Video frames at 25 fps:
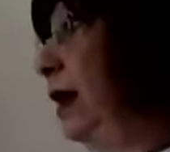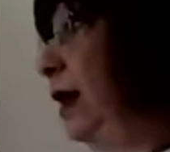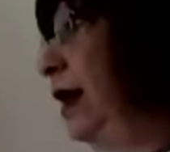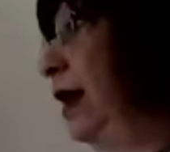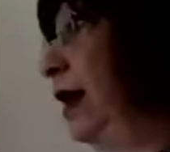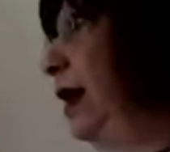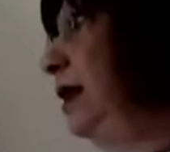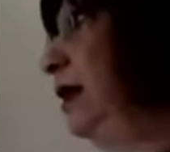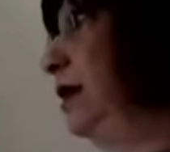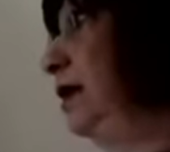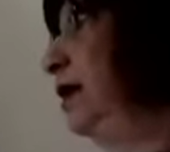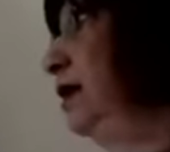
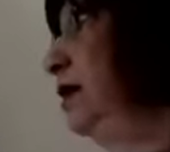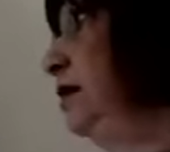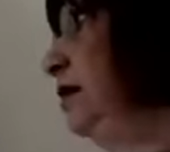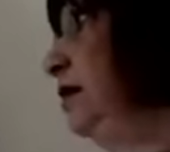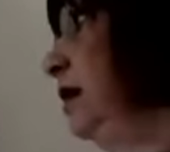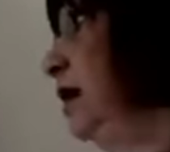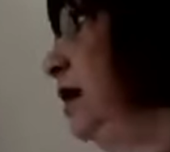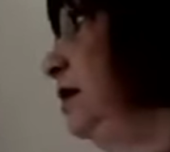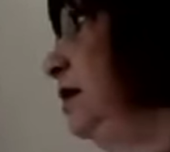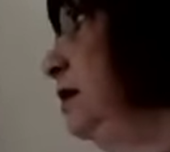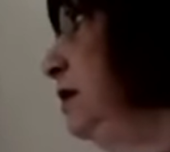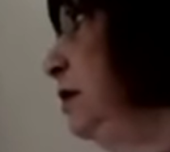And in this
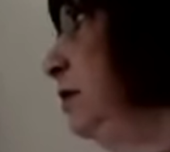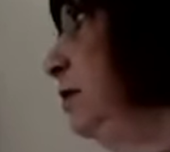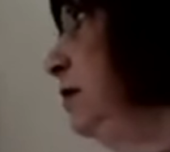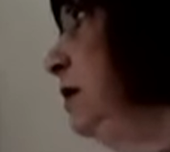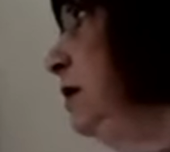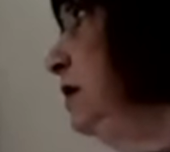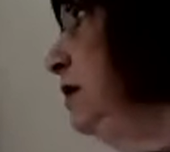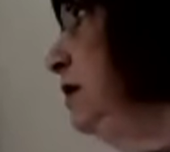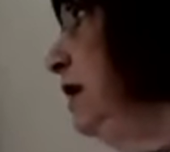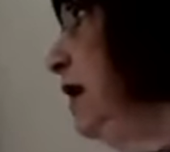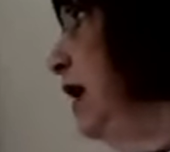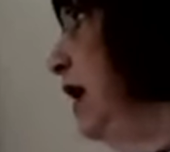case, there
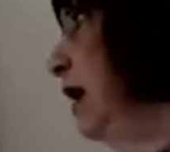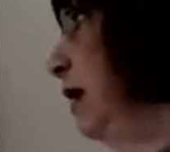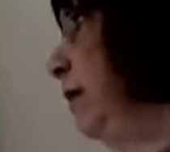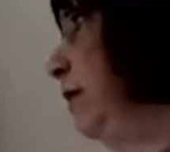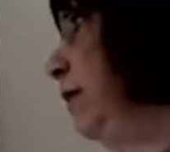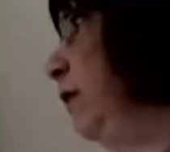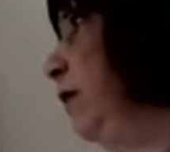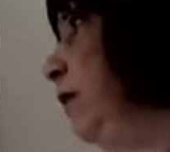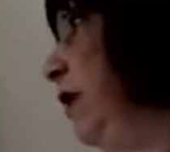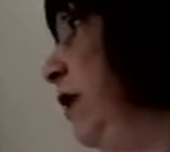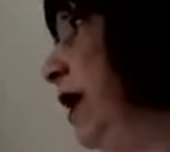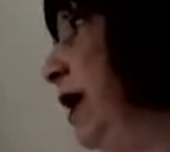is a
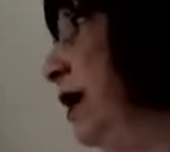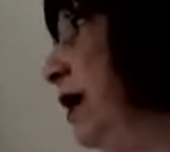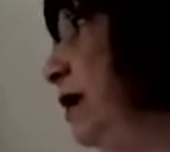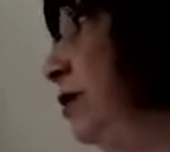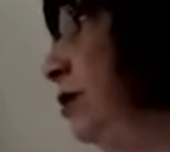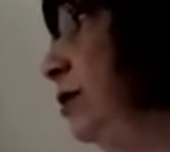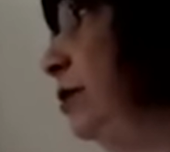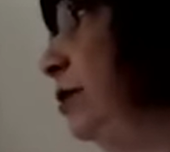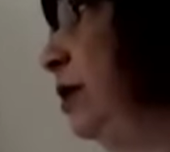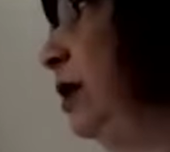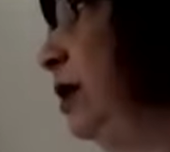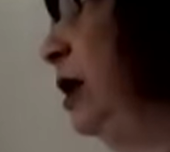common
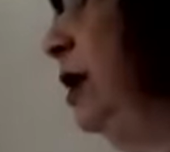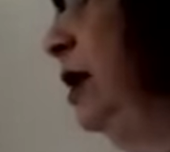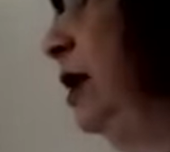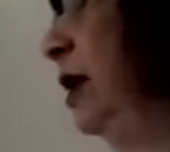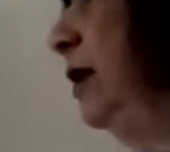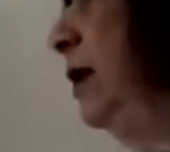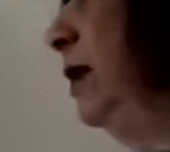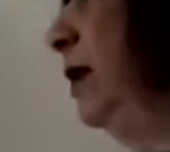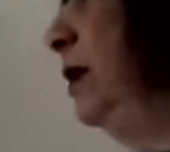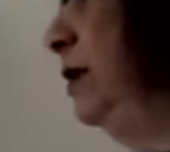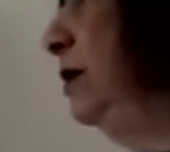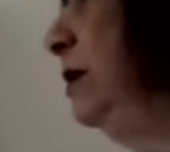factor.
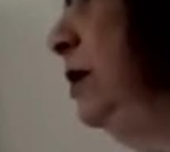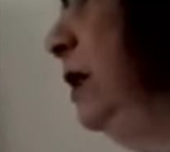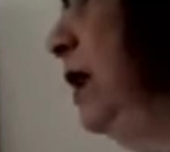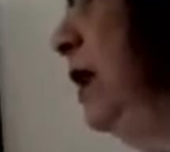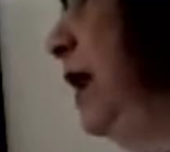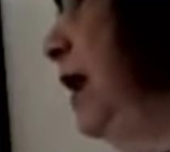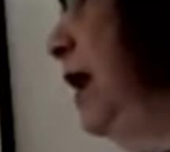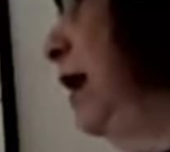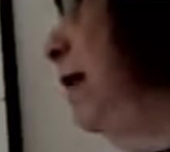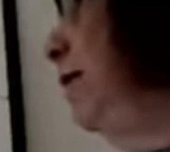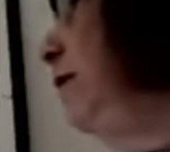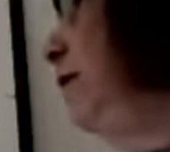There's a
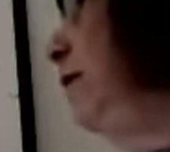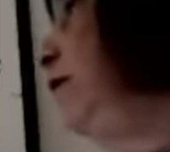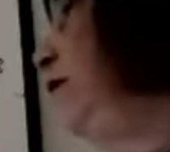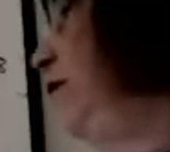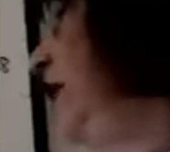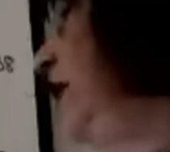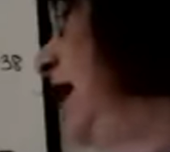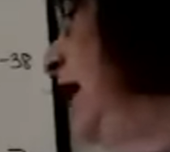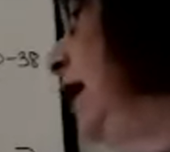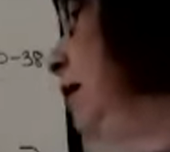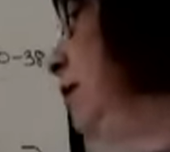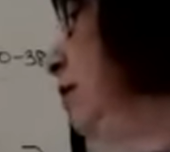common
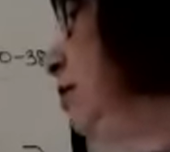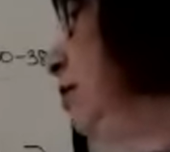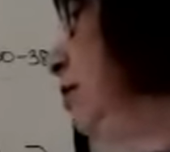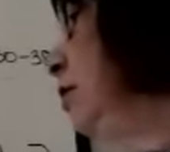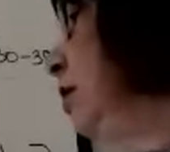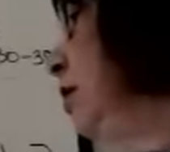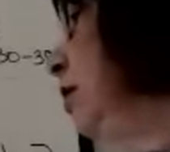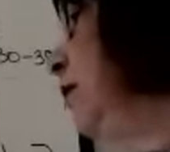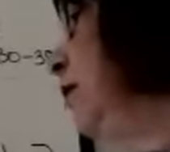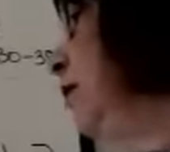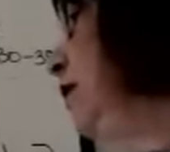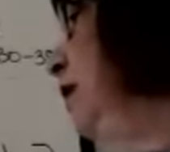
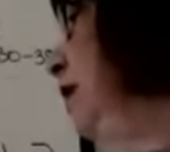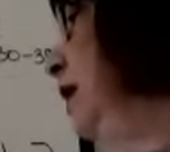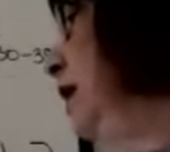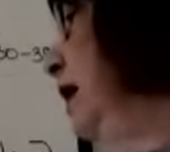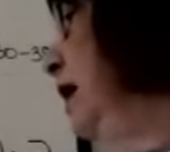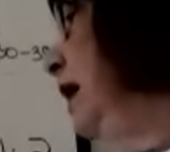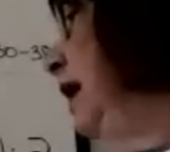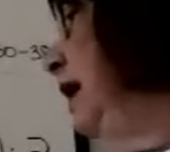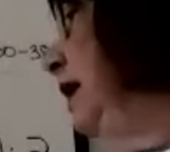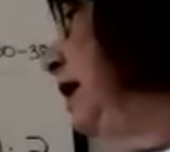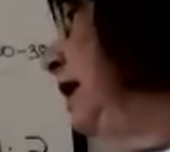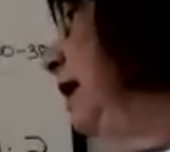factor of
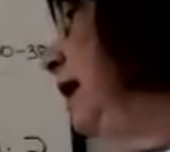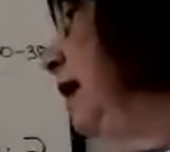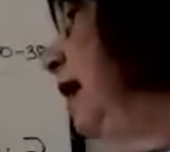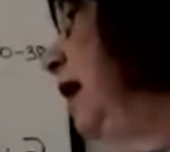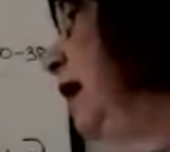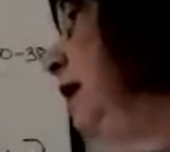9.